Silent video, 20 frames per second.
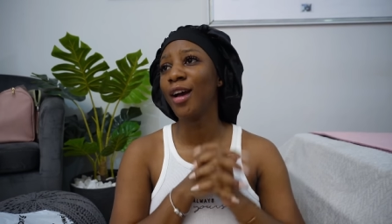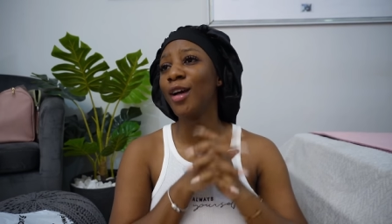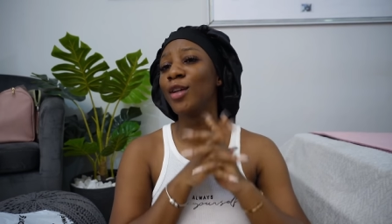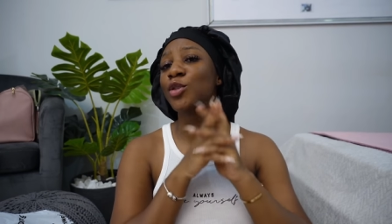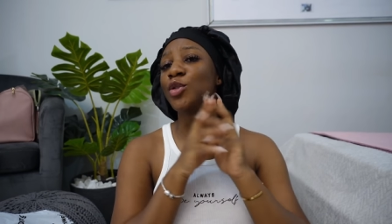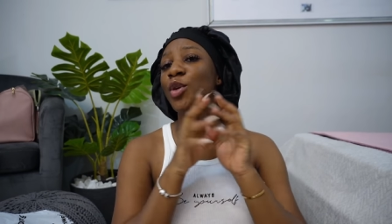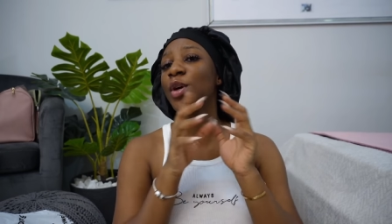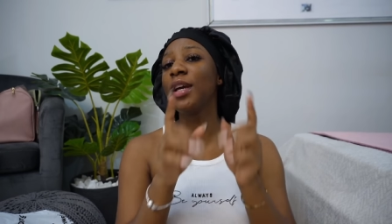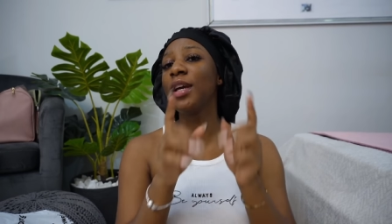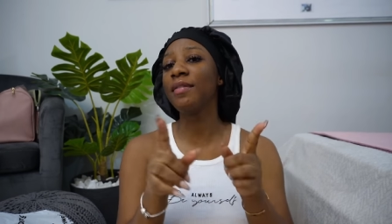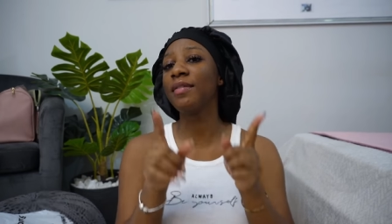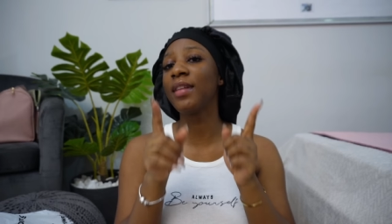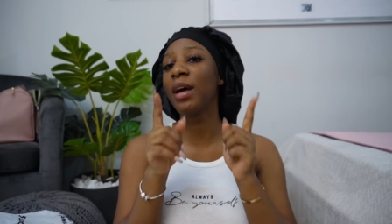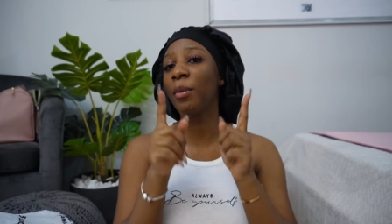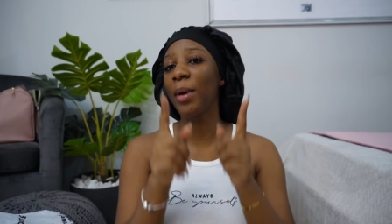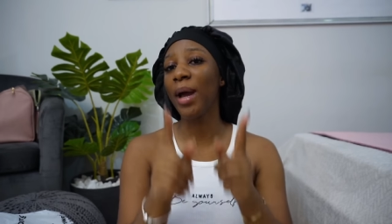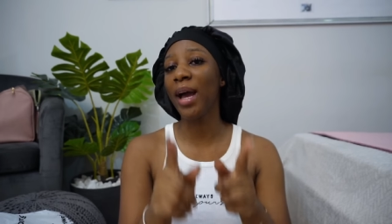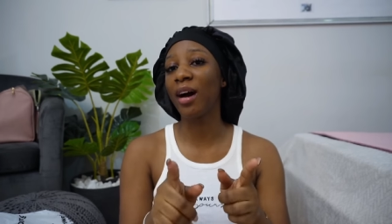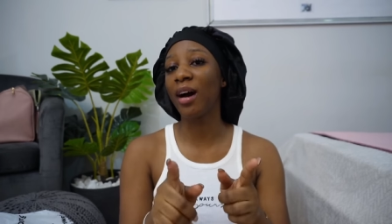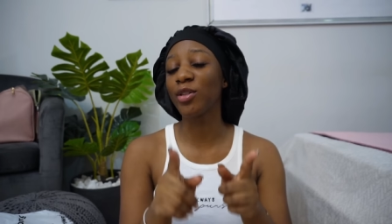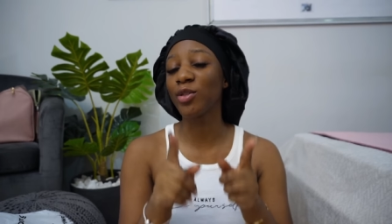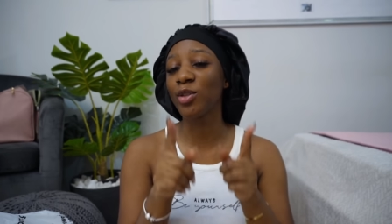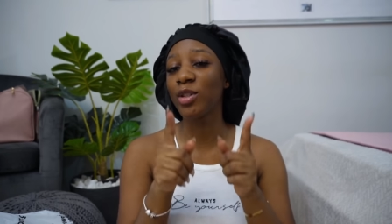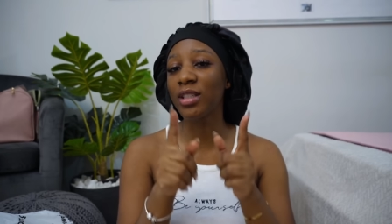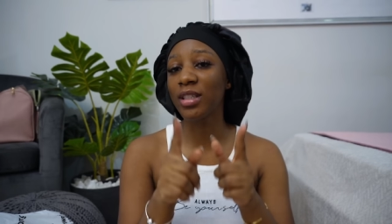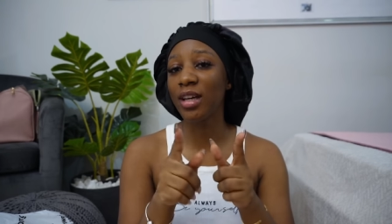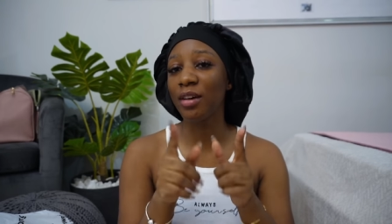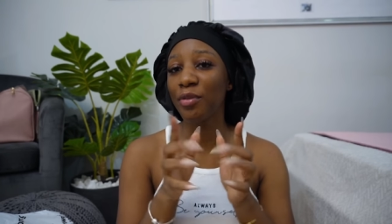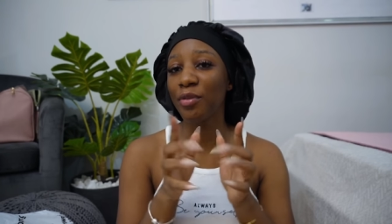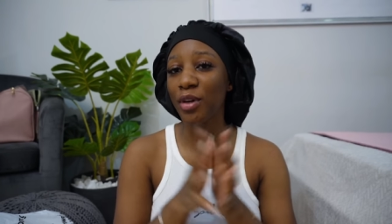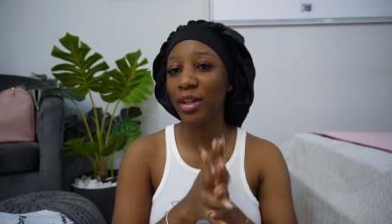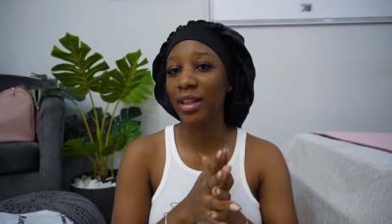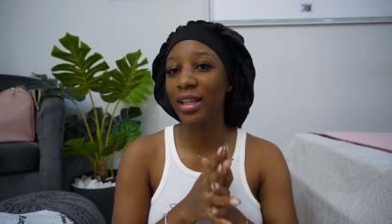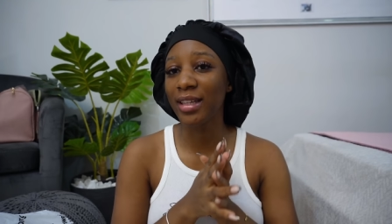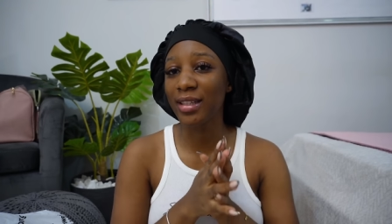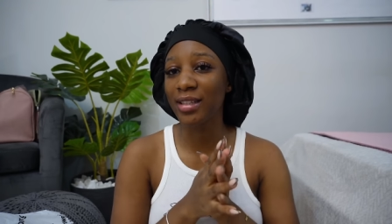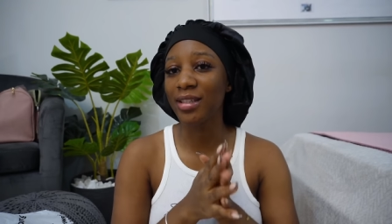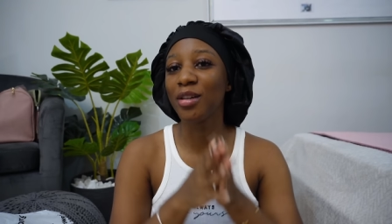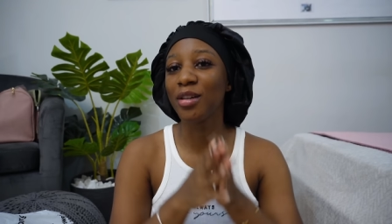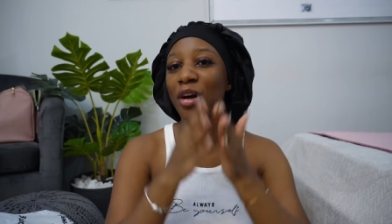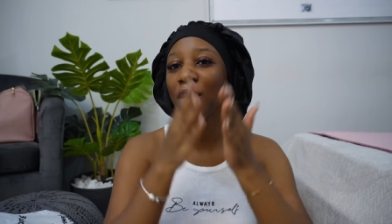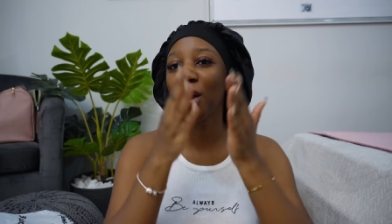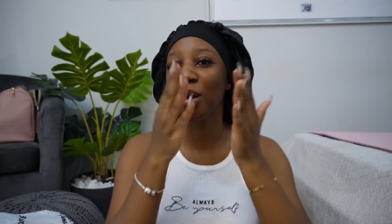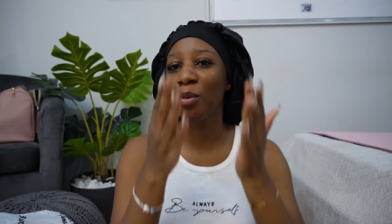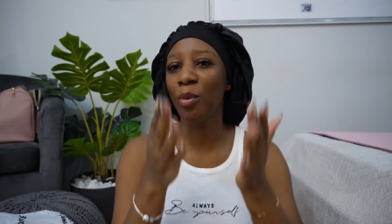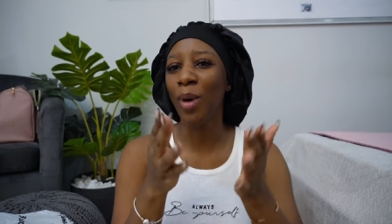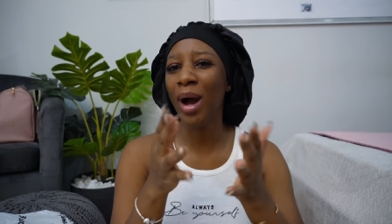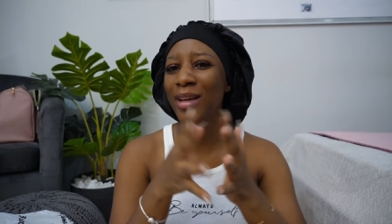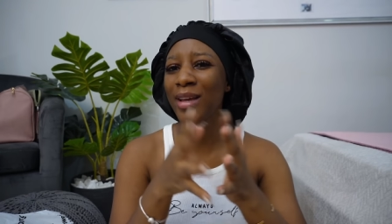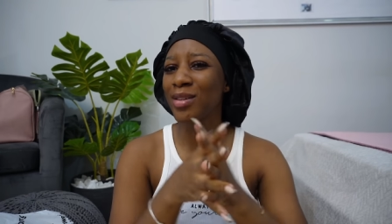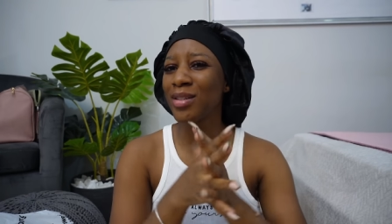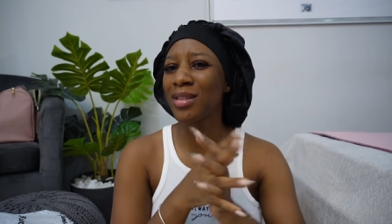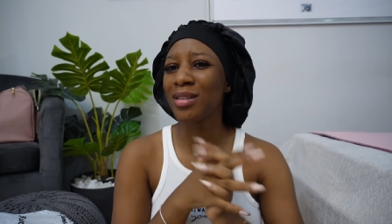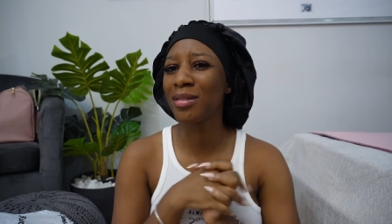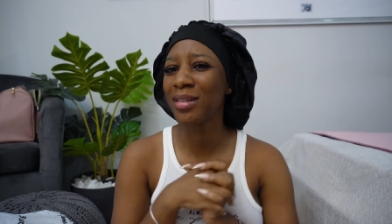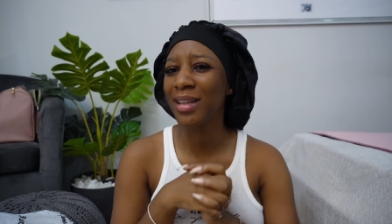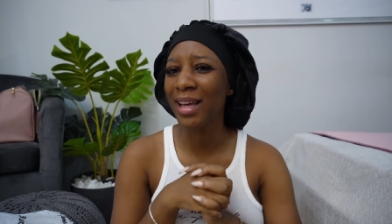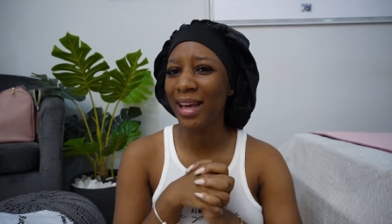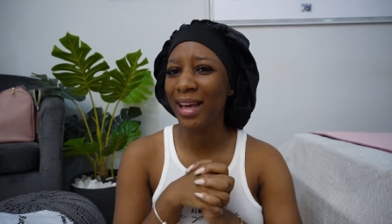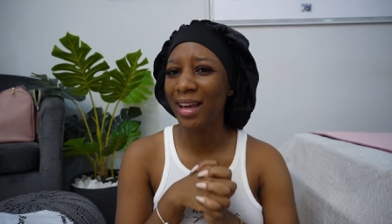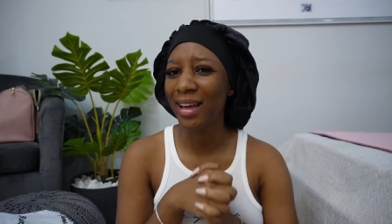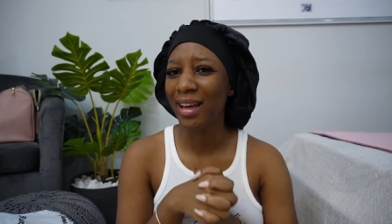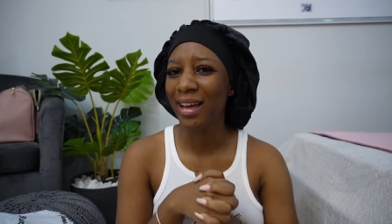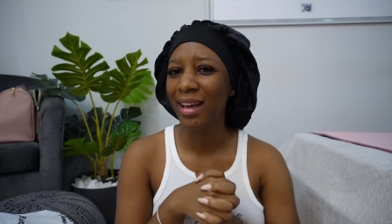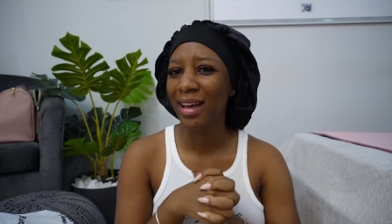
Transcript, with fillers: so if the warehouse closes at 4.30 why are you still there